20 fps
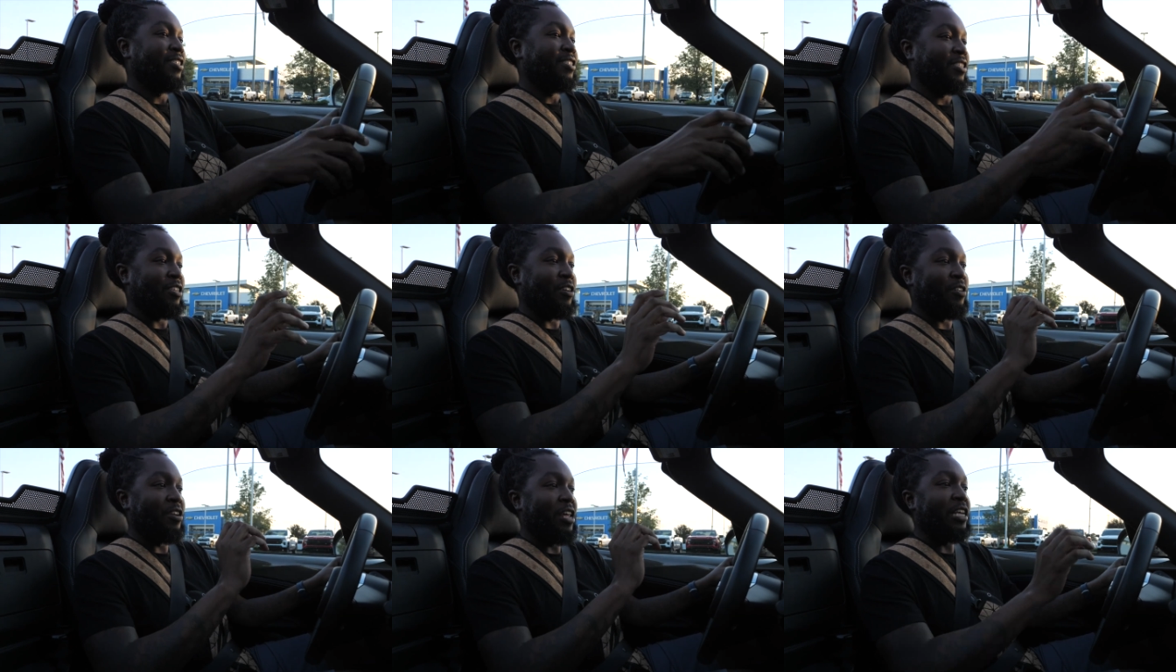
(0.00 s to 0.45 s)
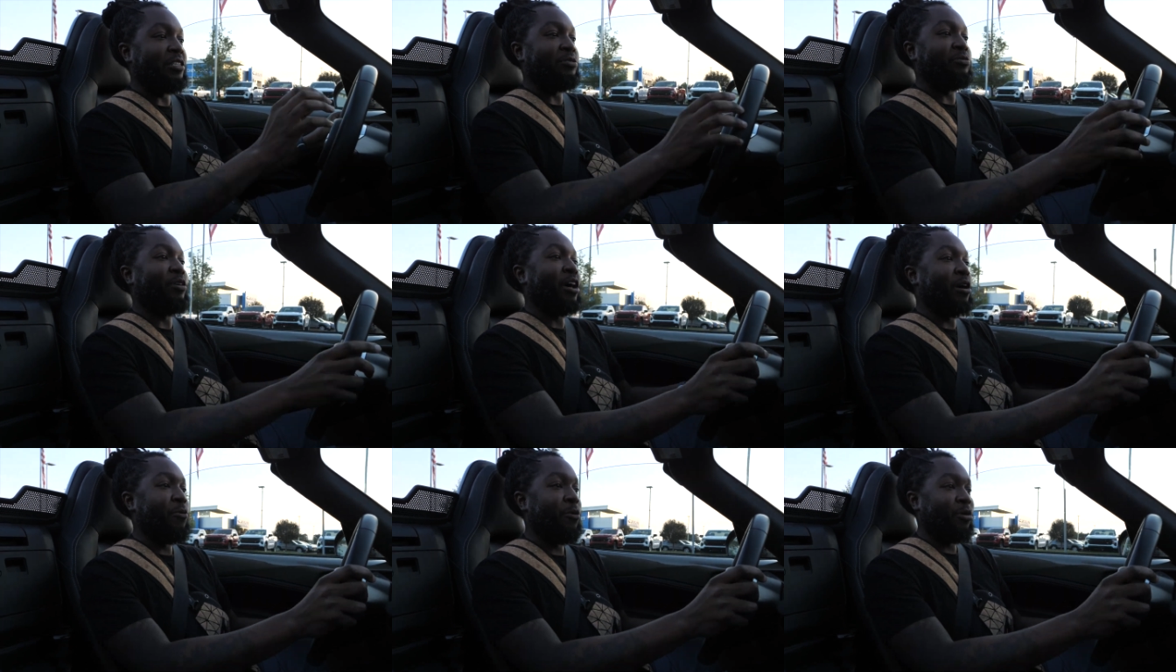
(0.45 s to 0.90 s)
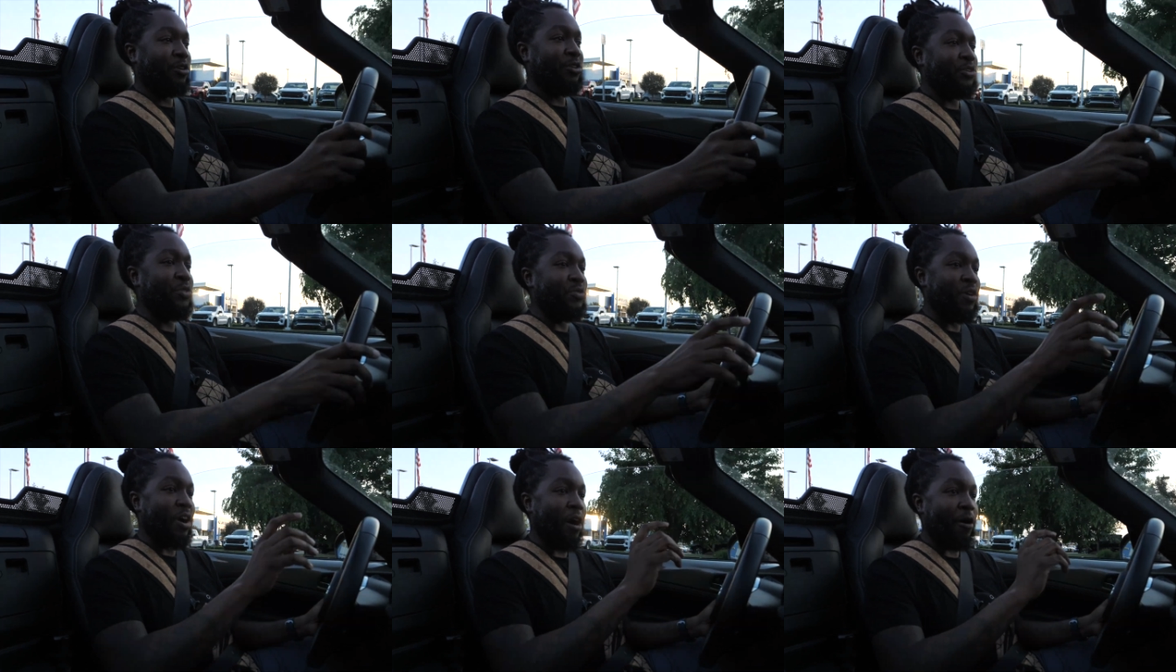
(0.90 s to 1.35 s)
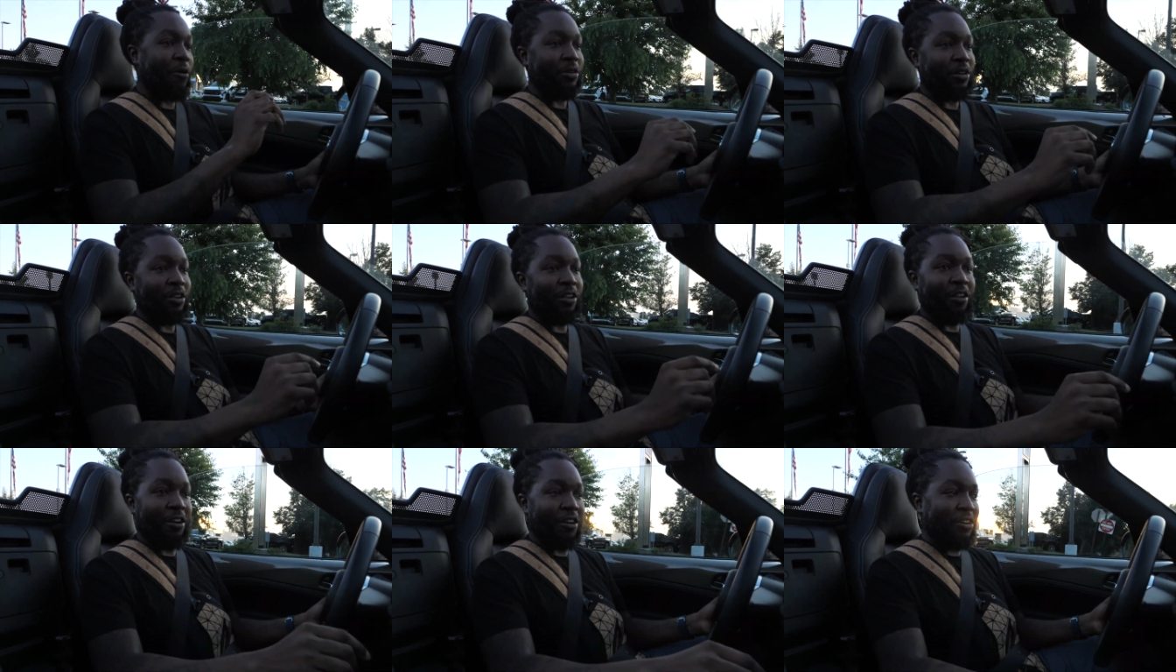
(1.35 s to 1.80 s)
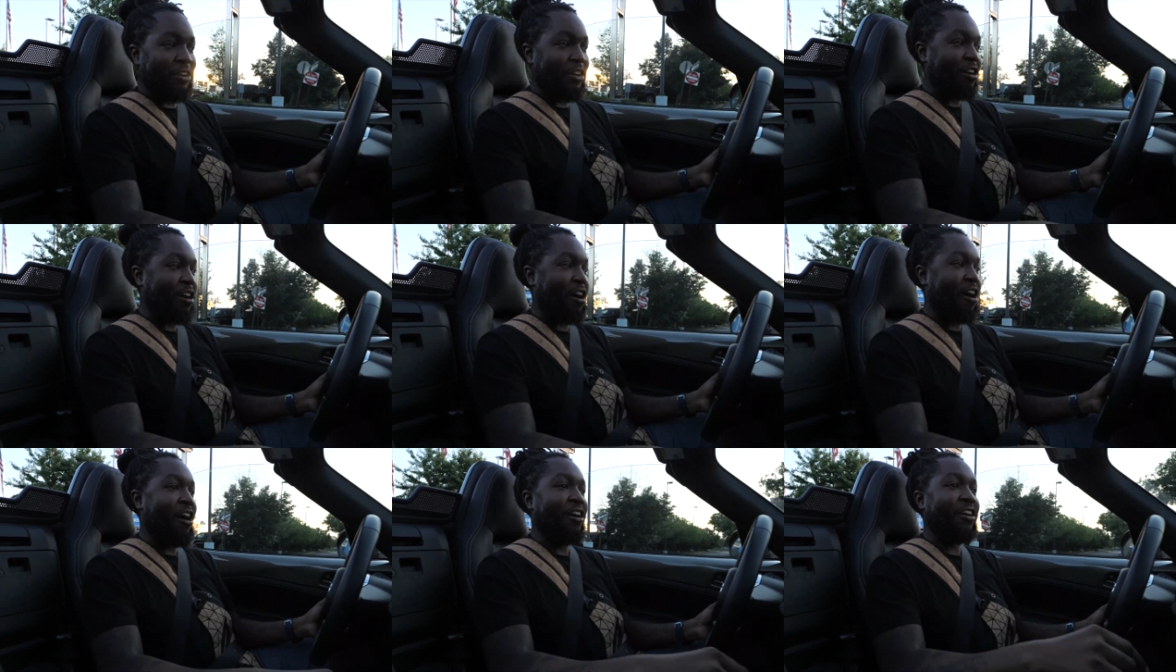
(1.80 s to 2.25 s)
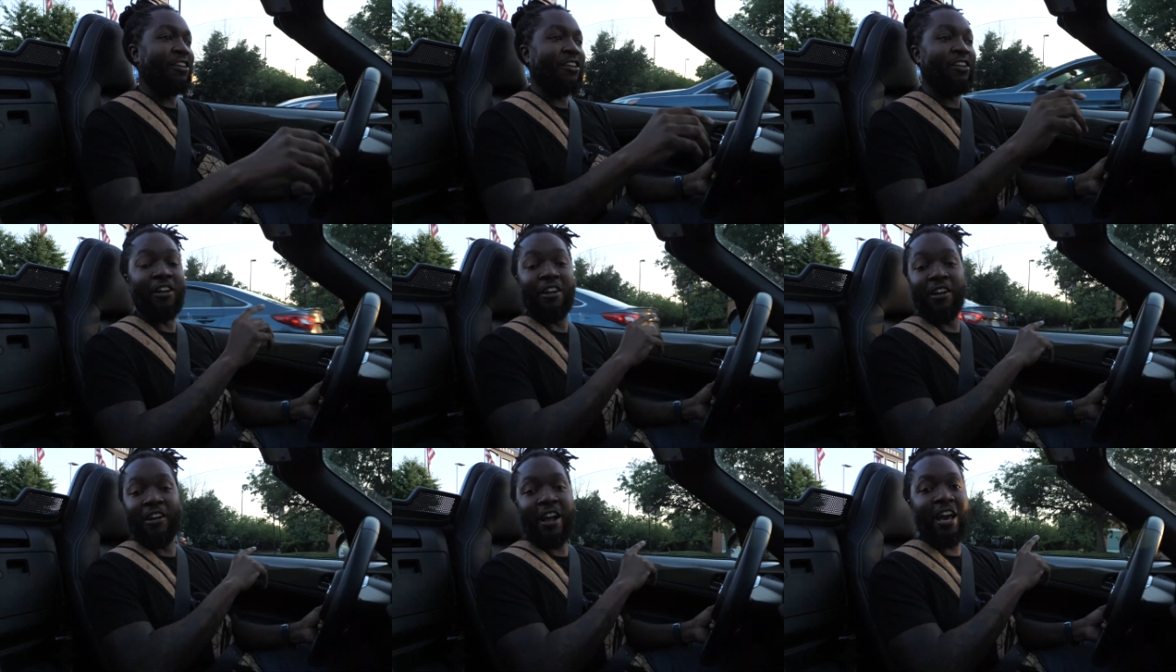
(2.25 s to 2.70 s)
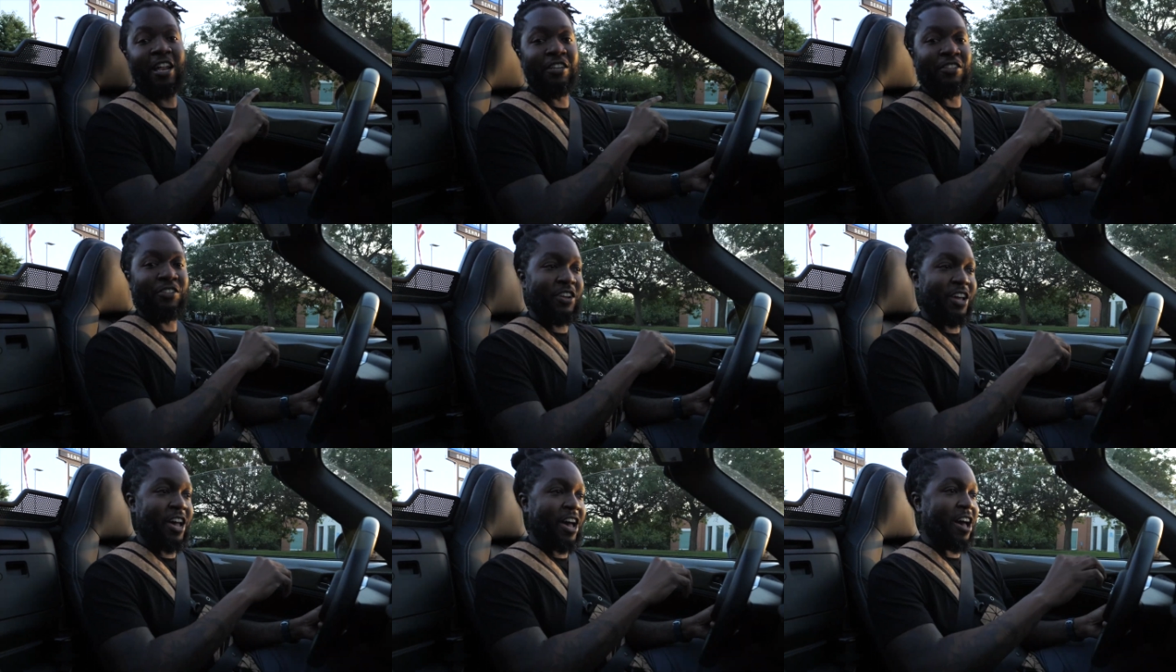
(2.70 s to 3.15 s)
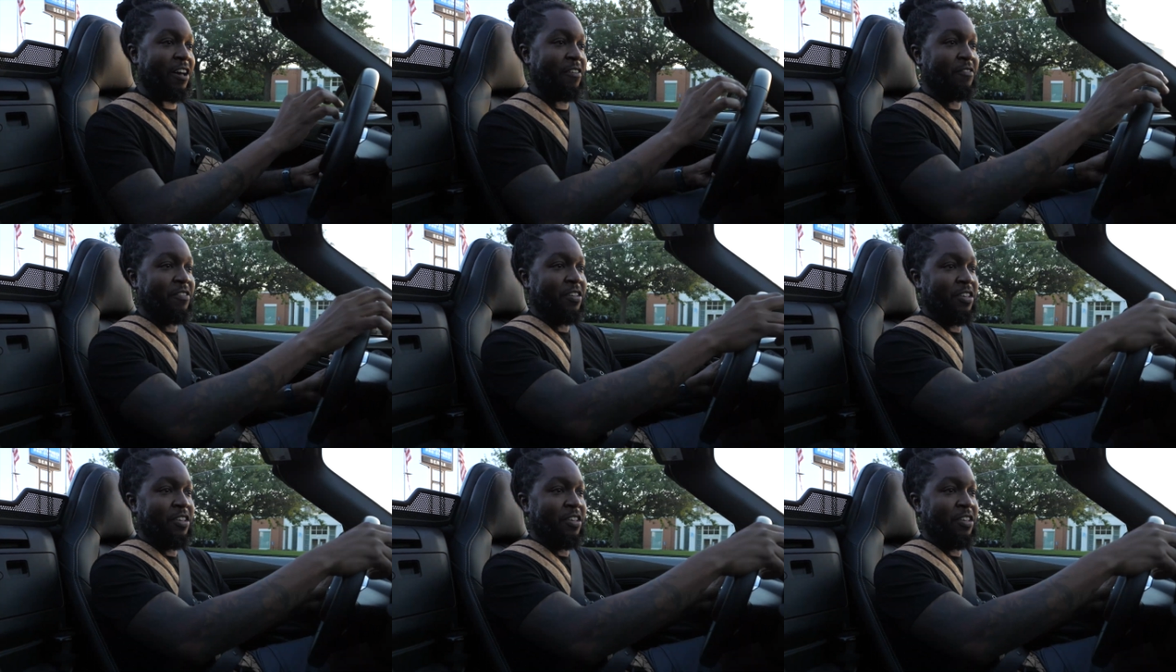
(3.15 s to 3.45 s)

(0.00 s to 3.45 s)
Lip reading: So that's what I want to do. I want to learn the car, learn how to drive